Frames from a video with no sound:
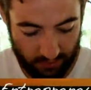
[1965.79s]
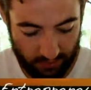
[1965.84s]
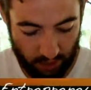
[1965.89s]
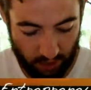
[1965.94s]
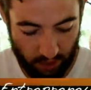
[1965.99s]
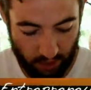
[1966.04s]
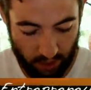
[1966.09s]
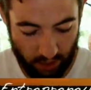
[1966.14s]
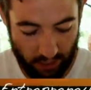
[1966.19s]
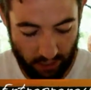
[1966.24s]

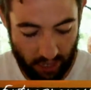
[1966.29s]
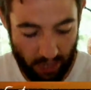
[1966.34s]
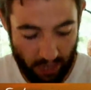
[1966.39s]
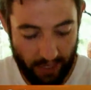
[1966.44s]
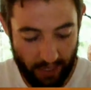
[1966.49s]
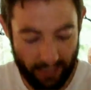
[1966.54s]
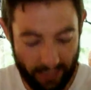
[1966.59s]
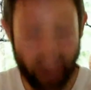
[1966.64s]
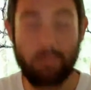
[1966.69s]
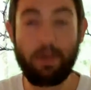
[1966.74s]
You
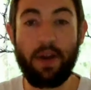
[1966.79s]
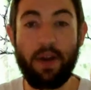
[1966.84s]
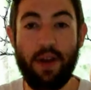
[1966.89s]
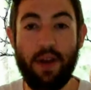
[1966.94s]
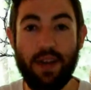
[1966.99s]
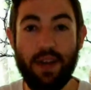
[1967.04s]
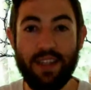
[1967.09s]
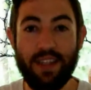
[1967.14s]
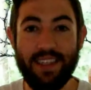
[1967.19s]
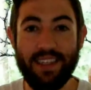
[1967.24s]
can't
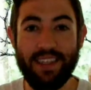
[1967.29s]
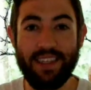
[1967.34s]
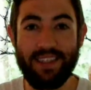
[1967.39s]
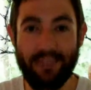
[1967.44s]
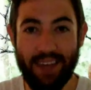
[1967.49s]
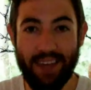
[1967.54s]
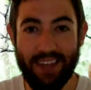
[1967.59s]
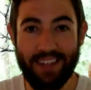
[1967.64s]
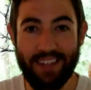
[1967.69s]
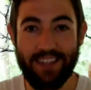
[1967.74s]
experience
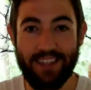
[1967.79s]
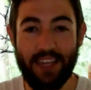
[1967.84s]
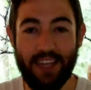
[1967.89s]
success.